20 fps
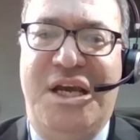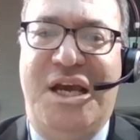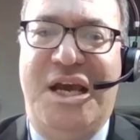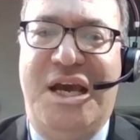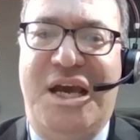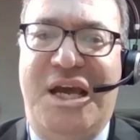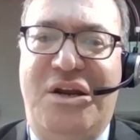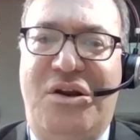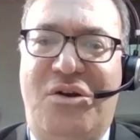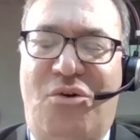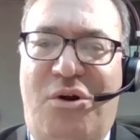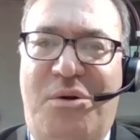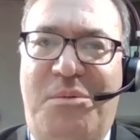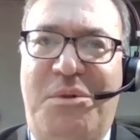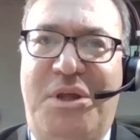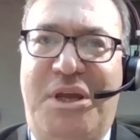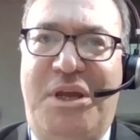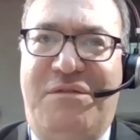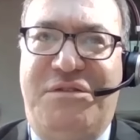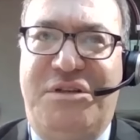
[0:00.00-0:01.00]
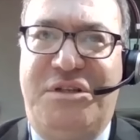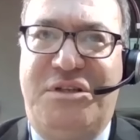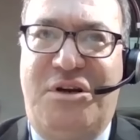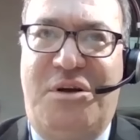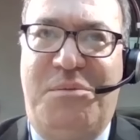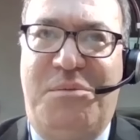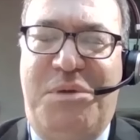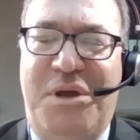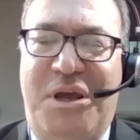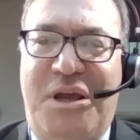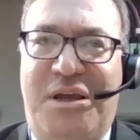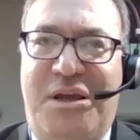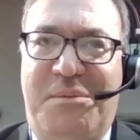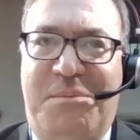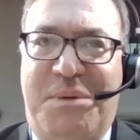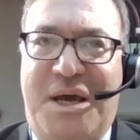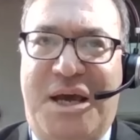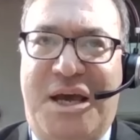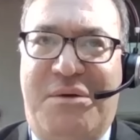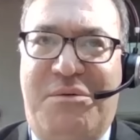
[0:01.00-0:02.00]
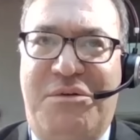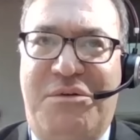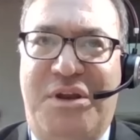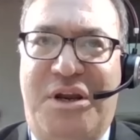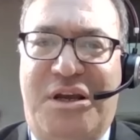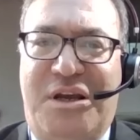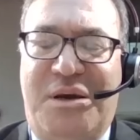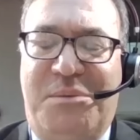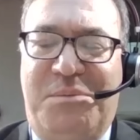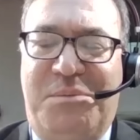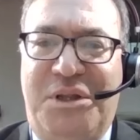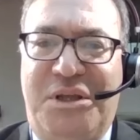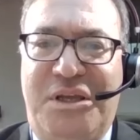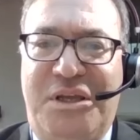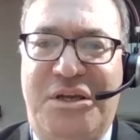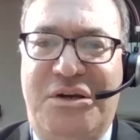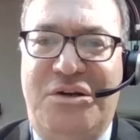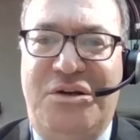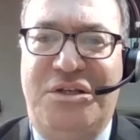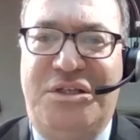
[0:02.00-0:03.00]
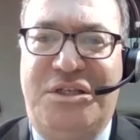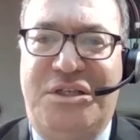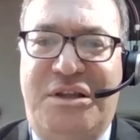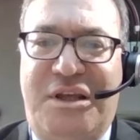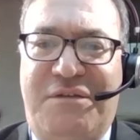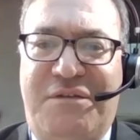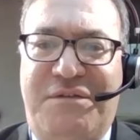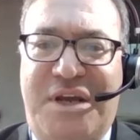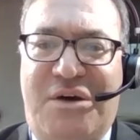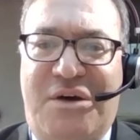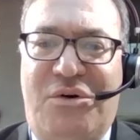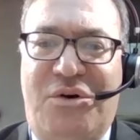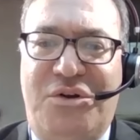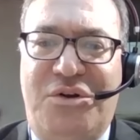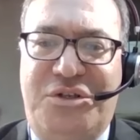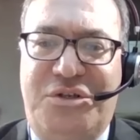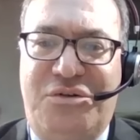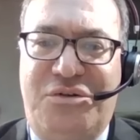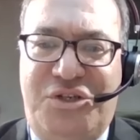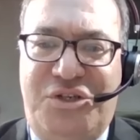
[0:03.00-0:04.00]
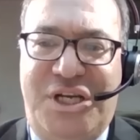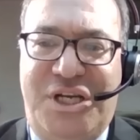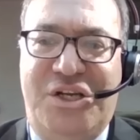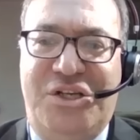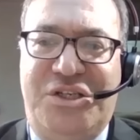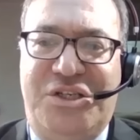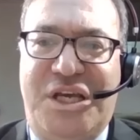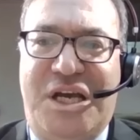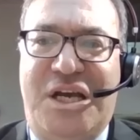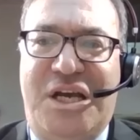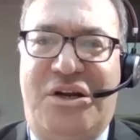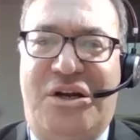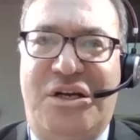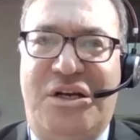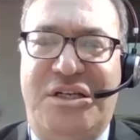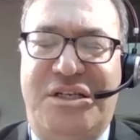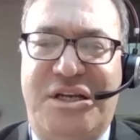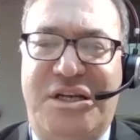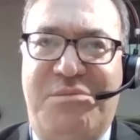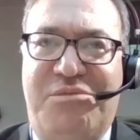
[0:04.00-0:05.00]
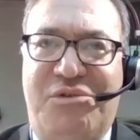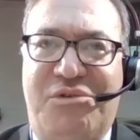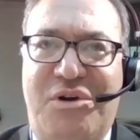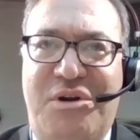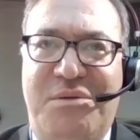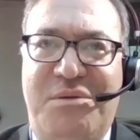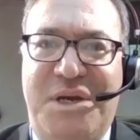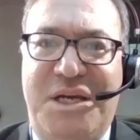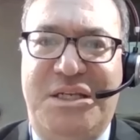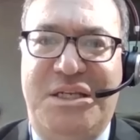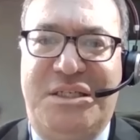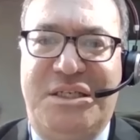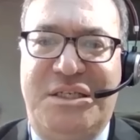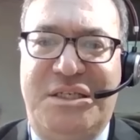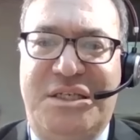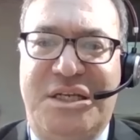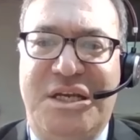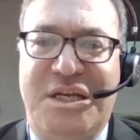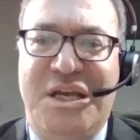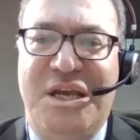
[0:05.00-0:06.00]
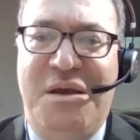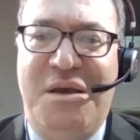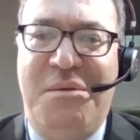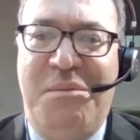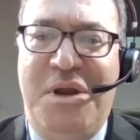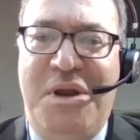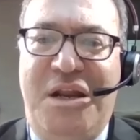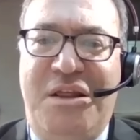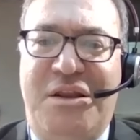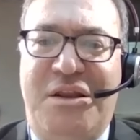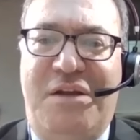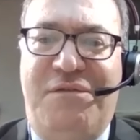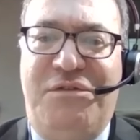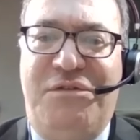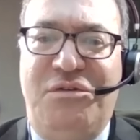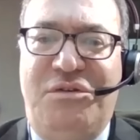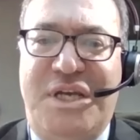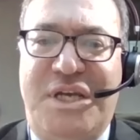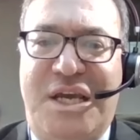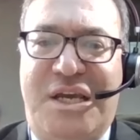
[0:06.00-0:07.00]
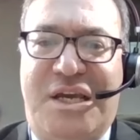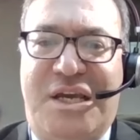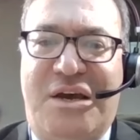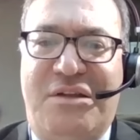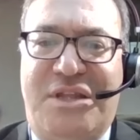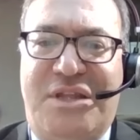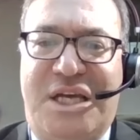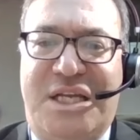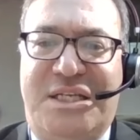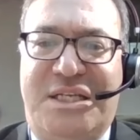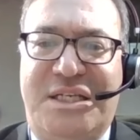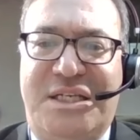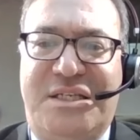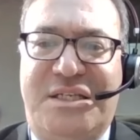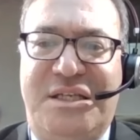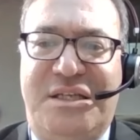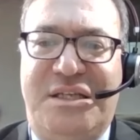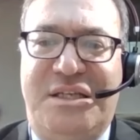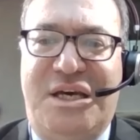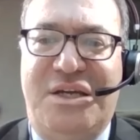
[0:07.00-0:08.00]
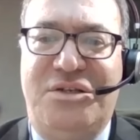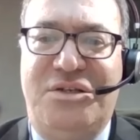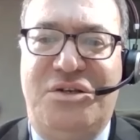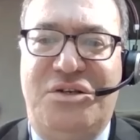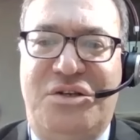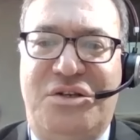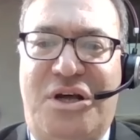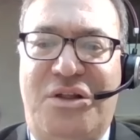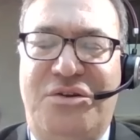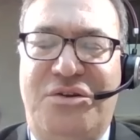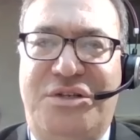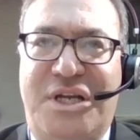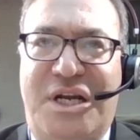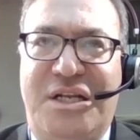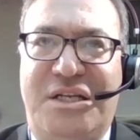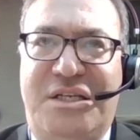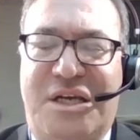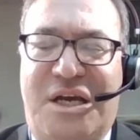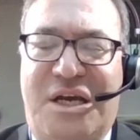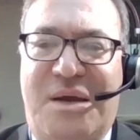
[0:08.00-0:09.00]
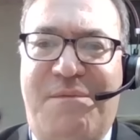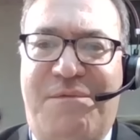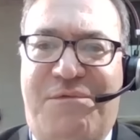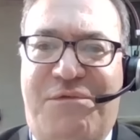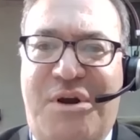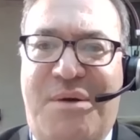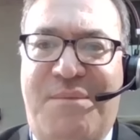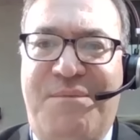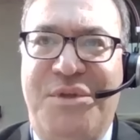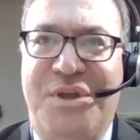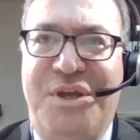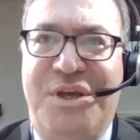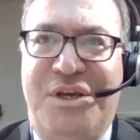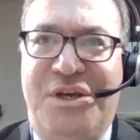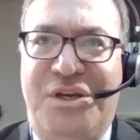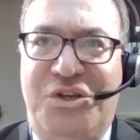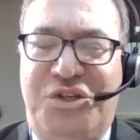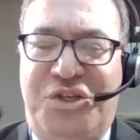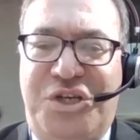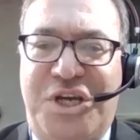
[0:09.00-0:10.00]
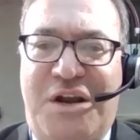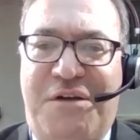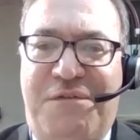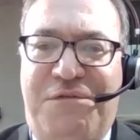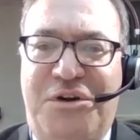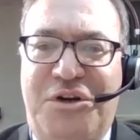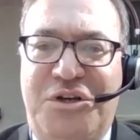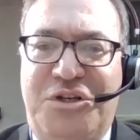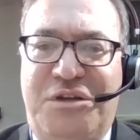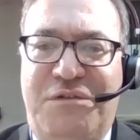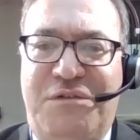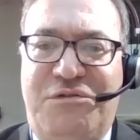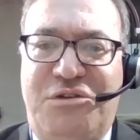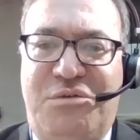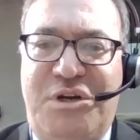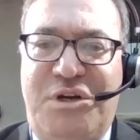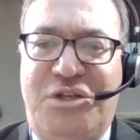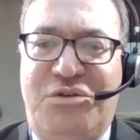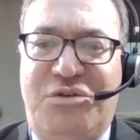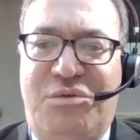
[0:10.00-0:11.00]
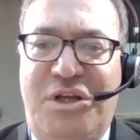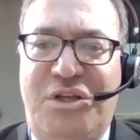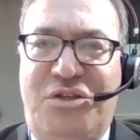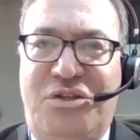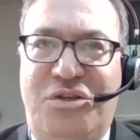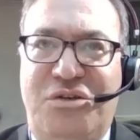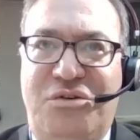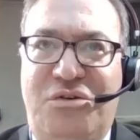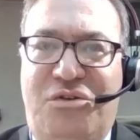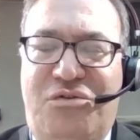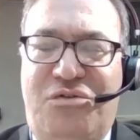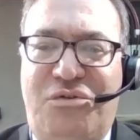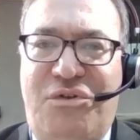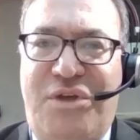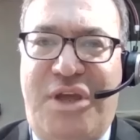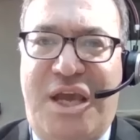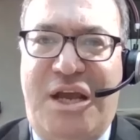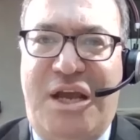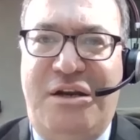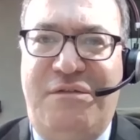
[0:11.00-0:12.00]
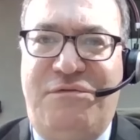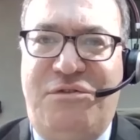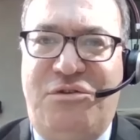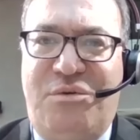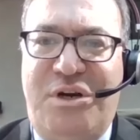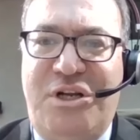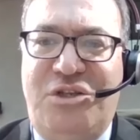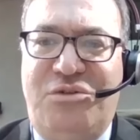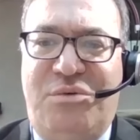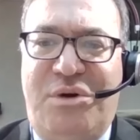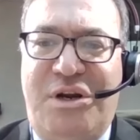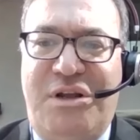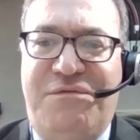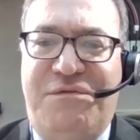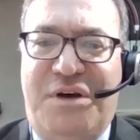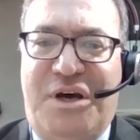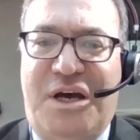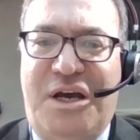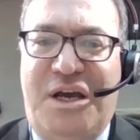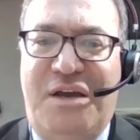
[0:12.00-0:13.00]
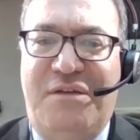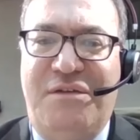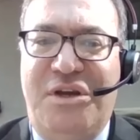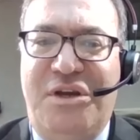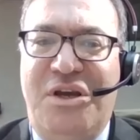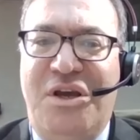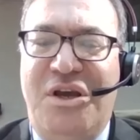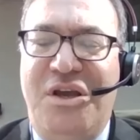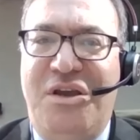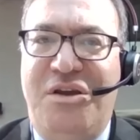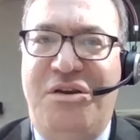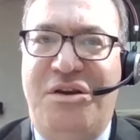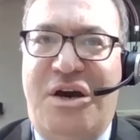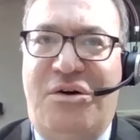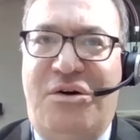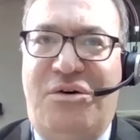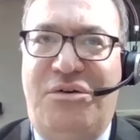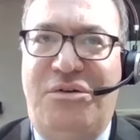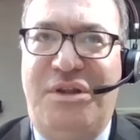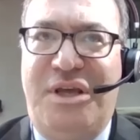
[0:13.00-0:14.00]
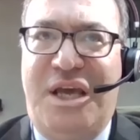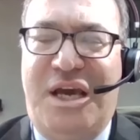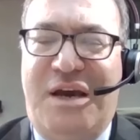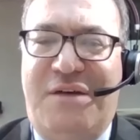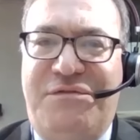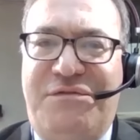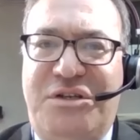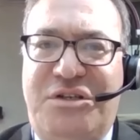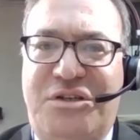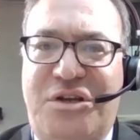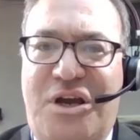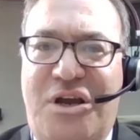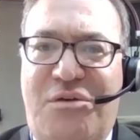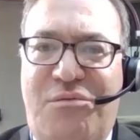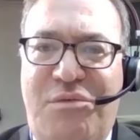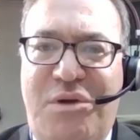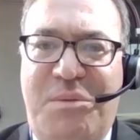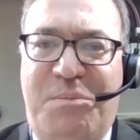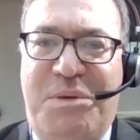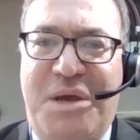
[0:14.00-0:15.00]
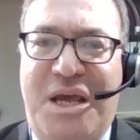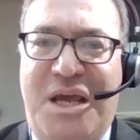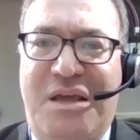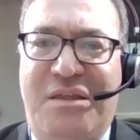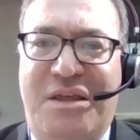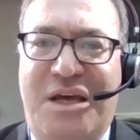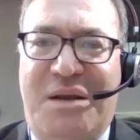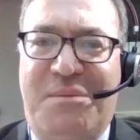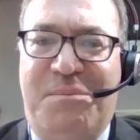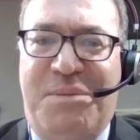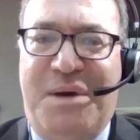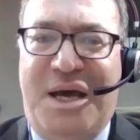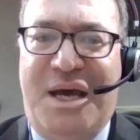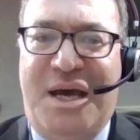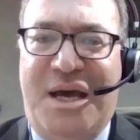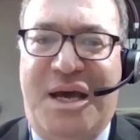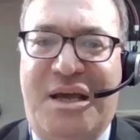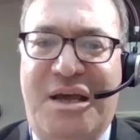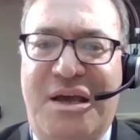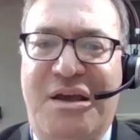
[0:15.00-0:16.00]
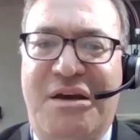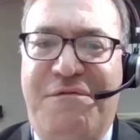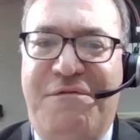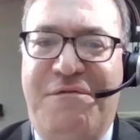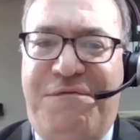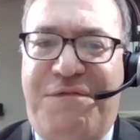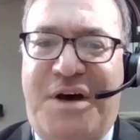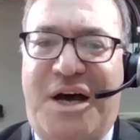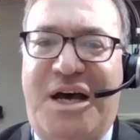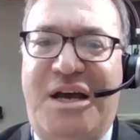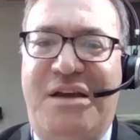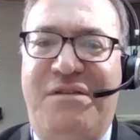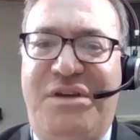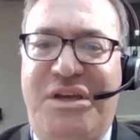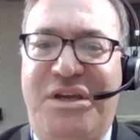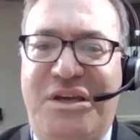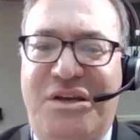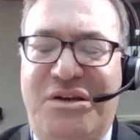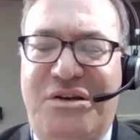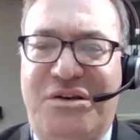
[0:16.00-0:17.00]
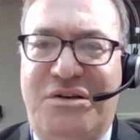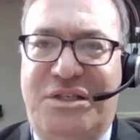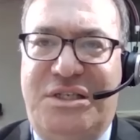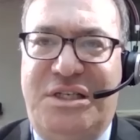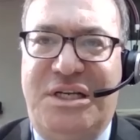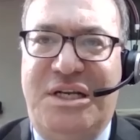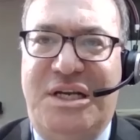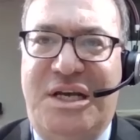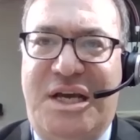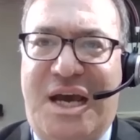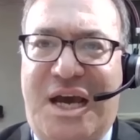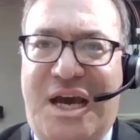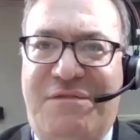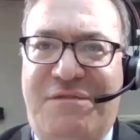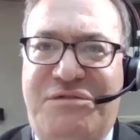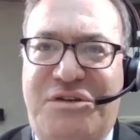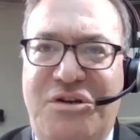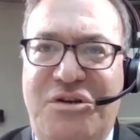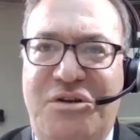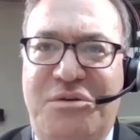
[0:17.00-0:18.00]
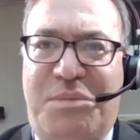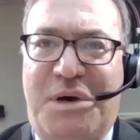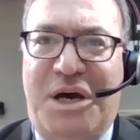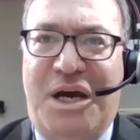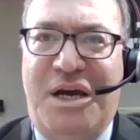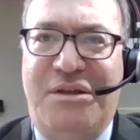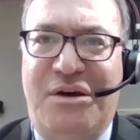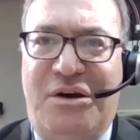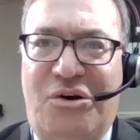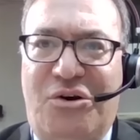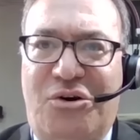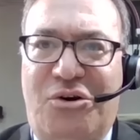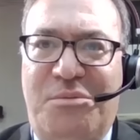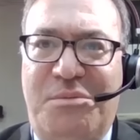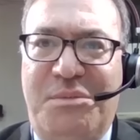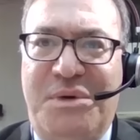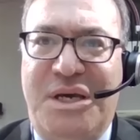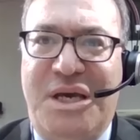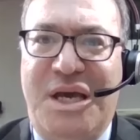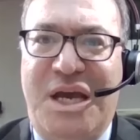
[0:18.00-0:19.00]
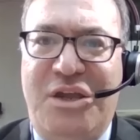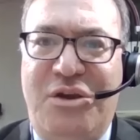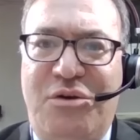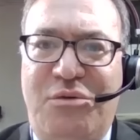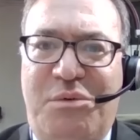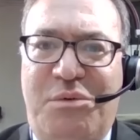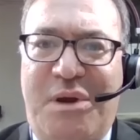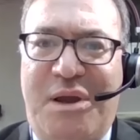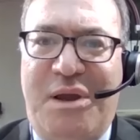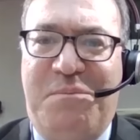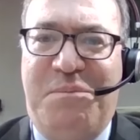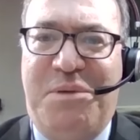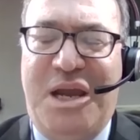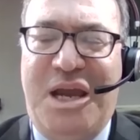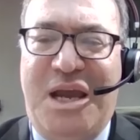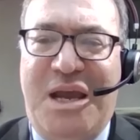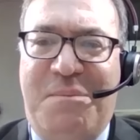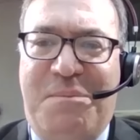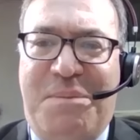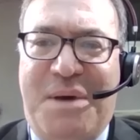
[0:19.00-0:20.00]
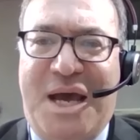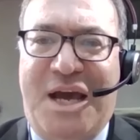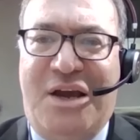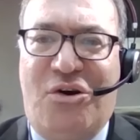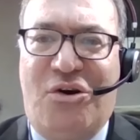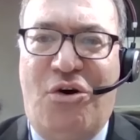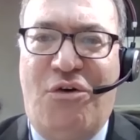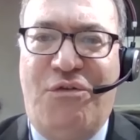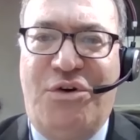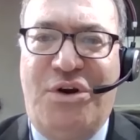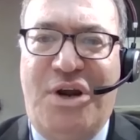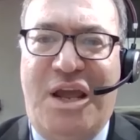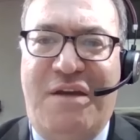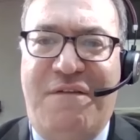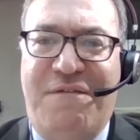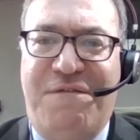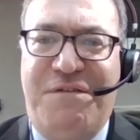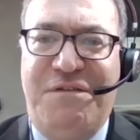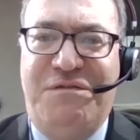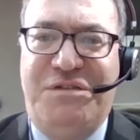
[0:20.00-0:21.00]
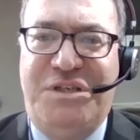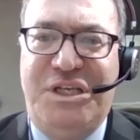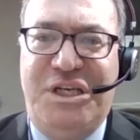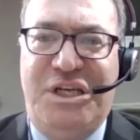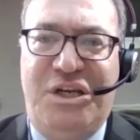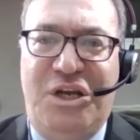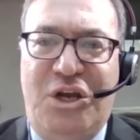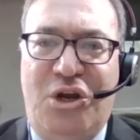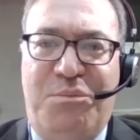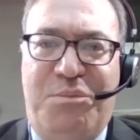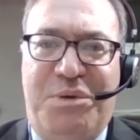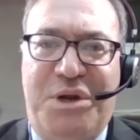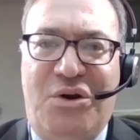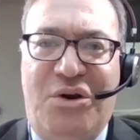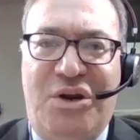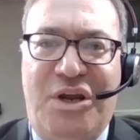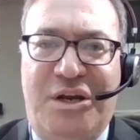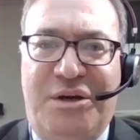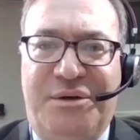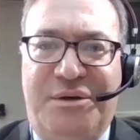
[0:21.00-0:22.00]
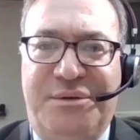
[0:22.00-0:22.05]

And normally you have to start paying it back within a couple of years. They've now also changed that on a temporary basis, meaning that if you take out that $60,000 anytime from Jan 1st of 2022 through the end of 2025, you now only have to start repaying that back five years after you buy the home and you repay it back over a 15 year period.